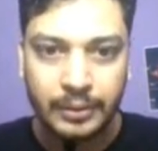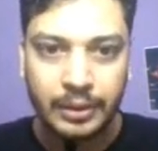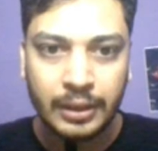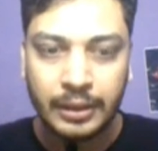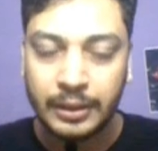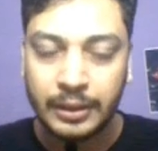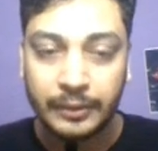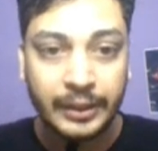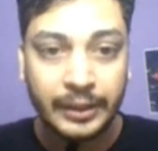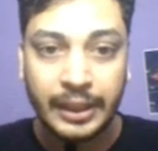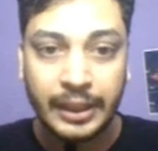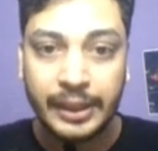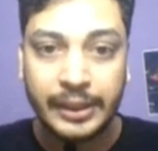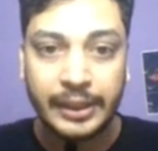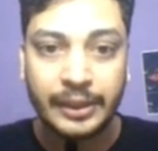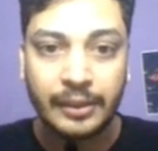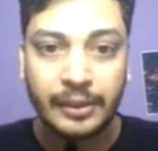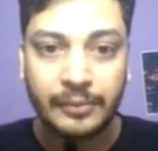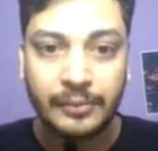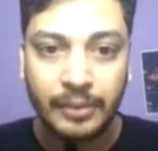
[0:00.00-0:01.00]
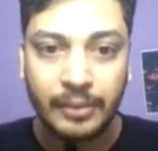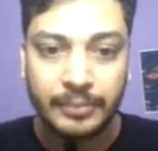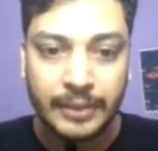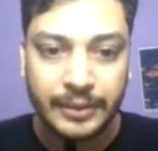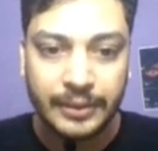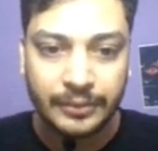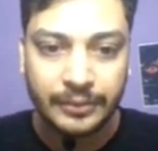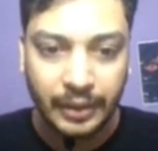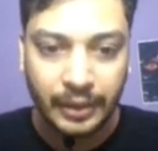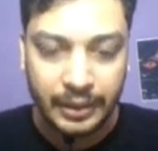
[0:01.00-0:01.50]
we can return from
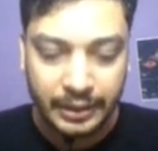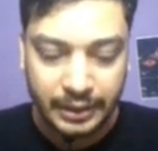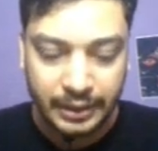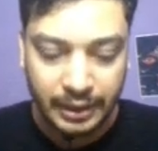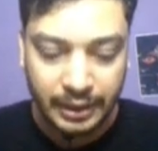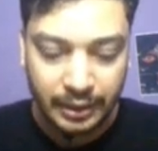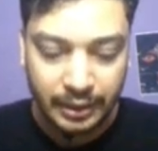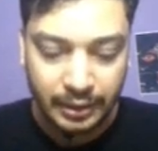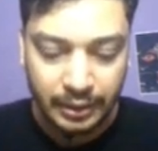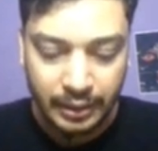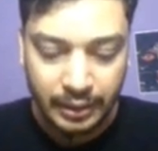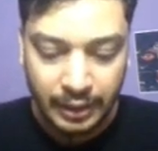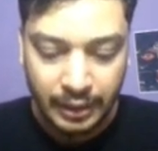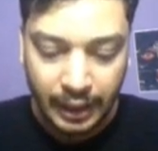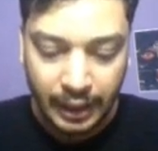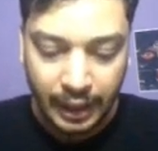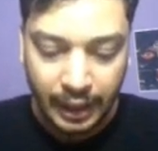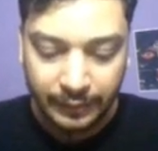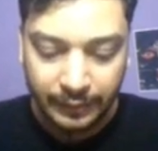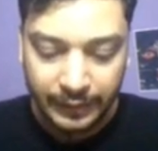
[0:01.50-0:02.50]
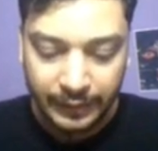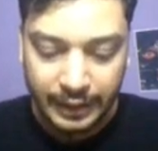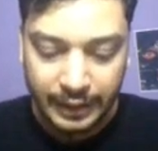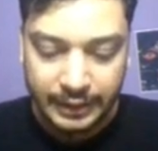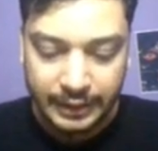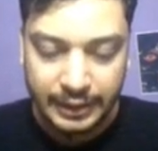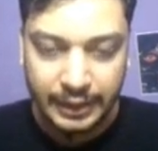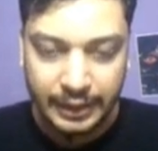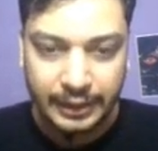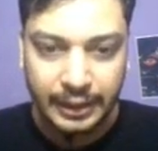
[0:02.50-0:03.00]
this function, and we can
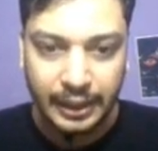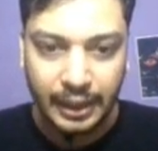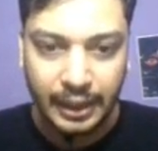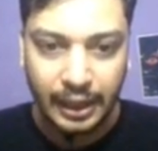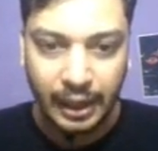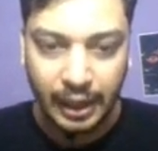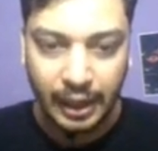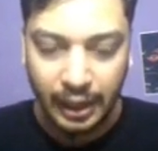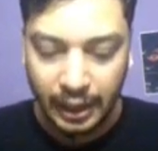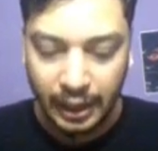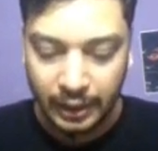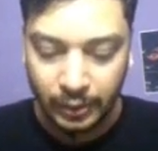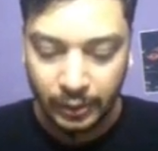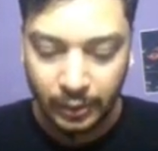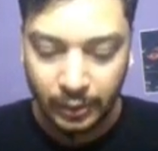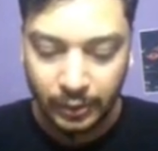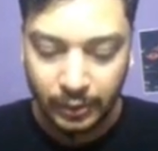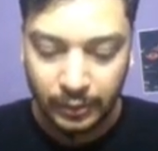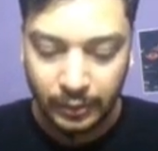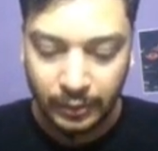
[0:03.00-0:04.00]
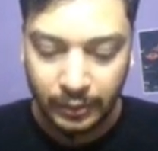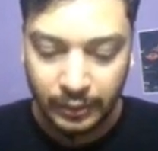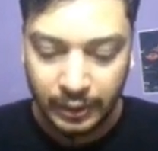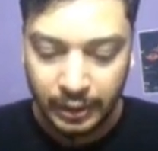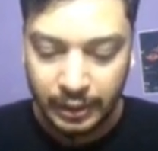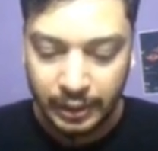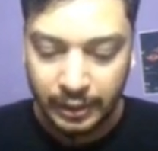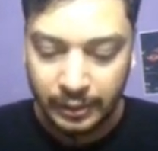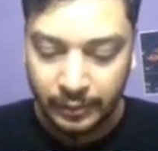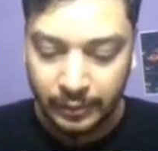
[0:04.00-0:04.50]
say there are no
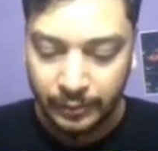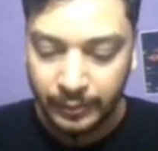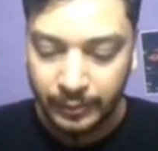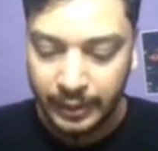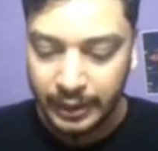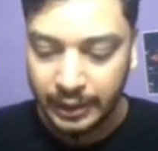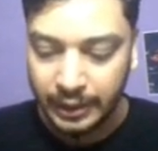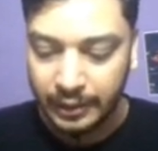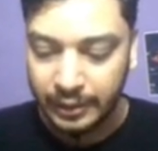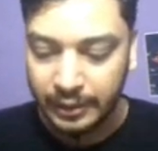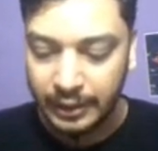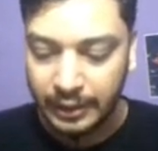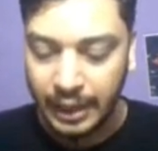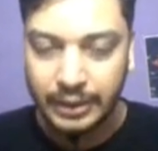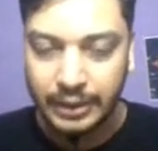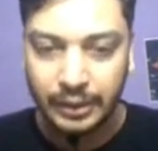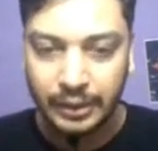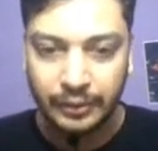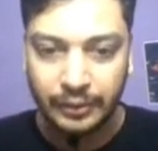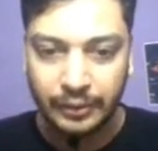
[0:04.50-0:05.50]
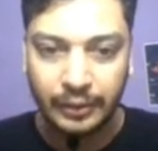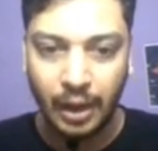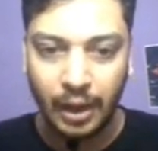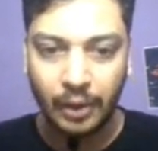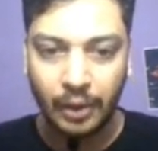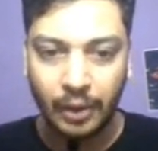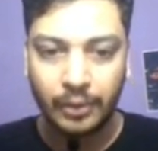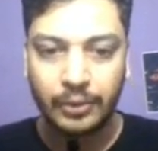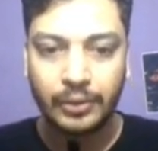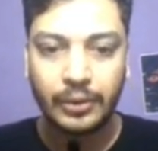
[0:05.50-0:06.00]
winner as of
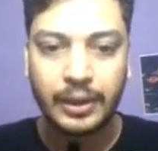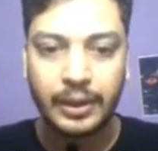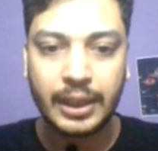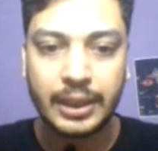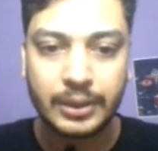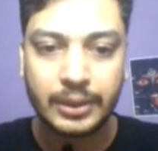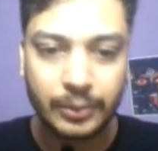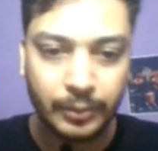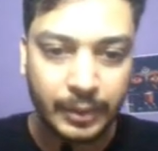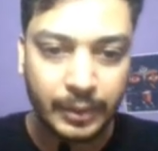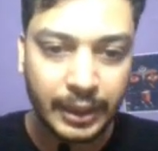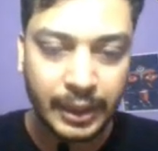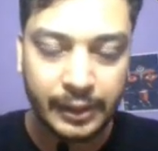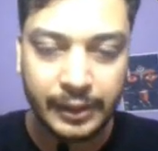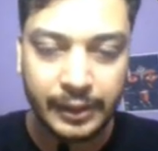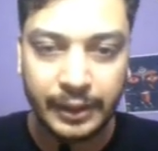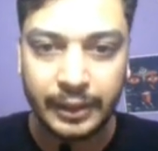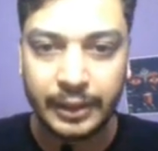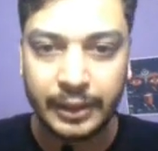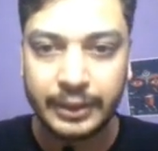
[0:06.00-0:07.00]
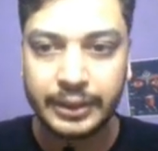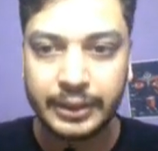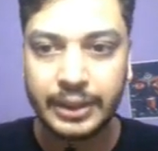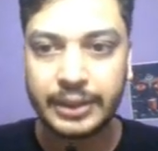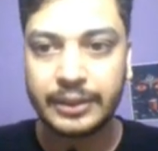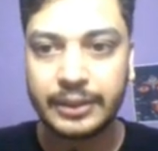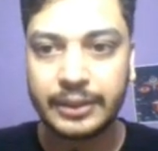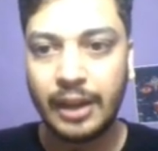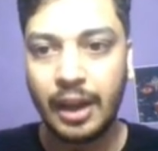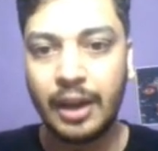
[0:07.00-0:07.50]
now. Okay, so we can return
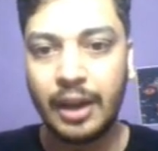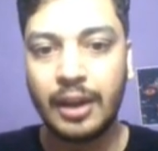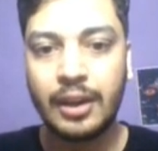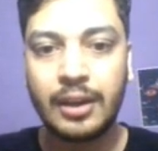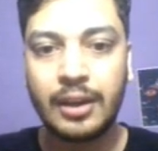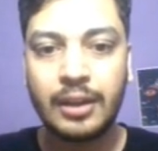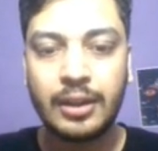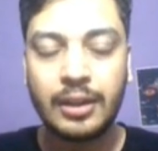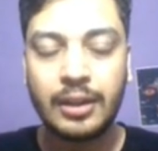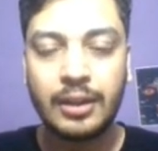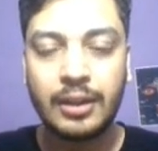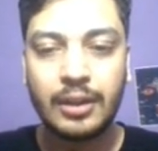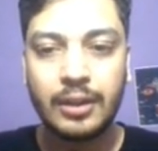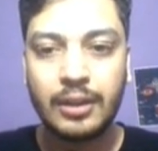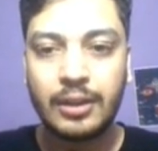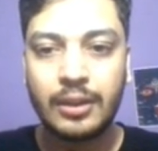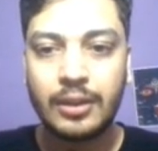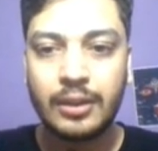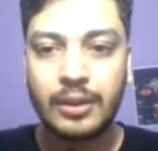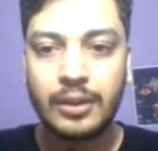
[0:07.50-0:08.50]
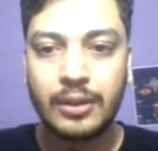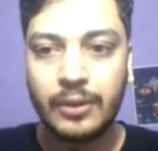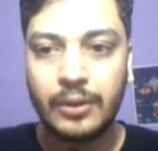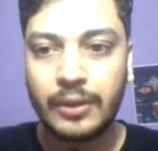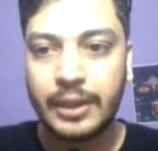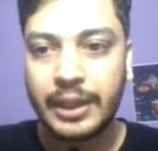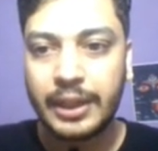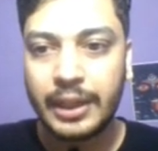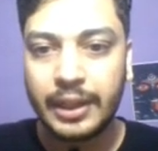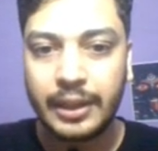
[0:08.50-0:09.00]
just null.
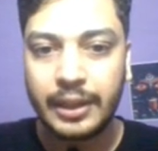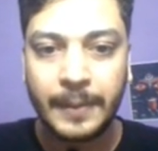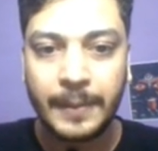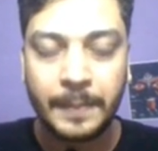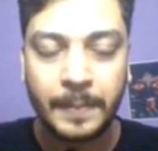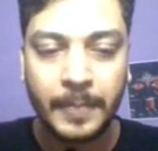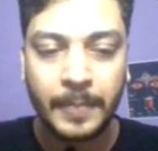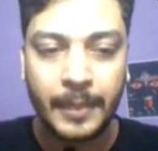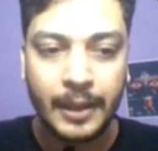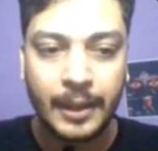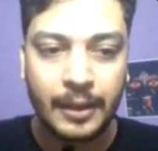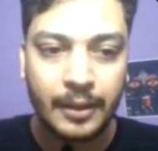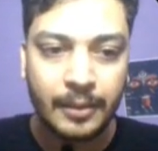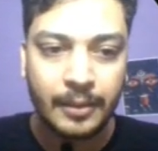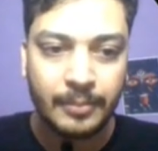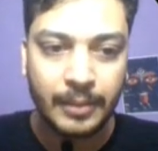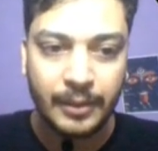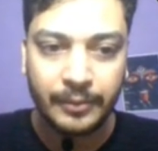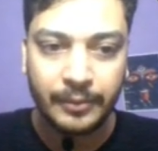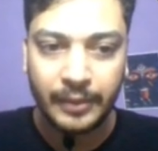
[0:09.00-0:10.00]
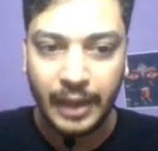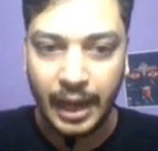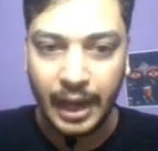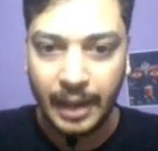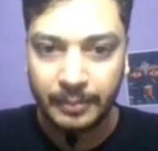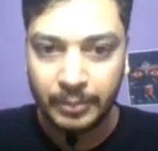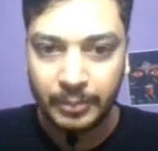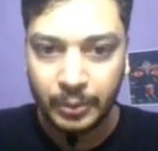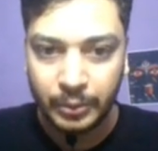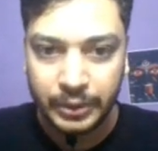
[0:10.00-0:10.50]
Okay, but we
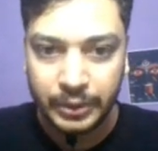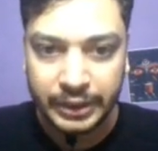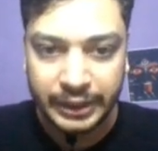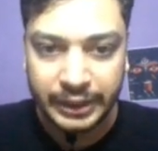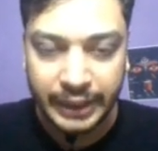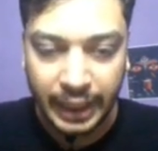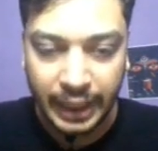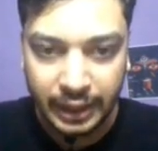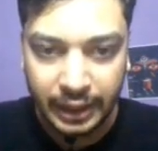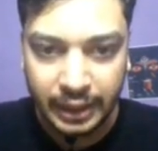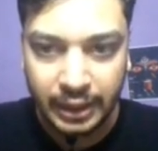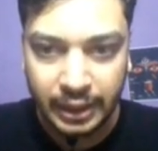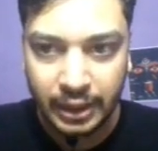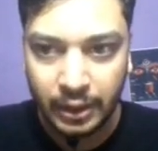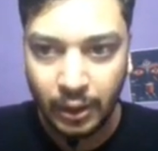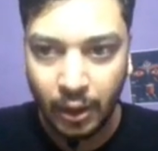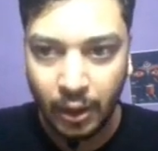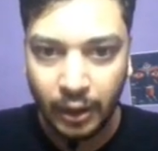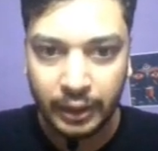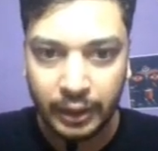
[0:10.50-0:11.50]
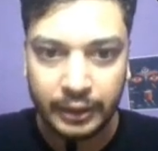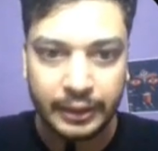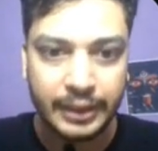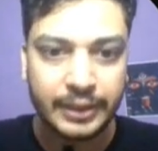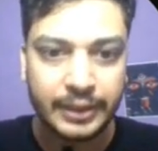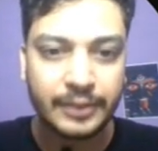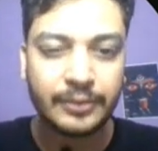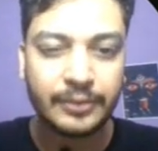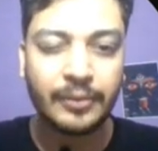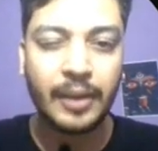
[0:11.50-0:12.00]
have to check on
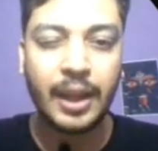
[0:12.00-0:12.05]
this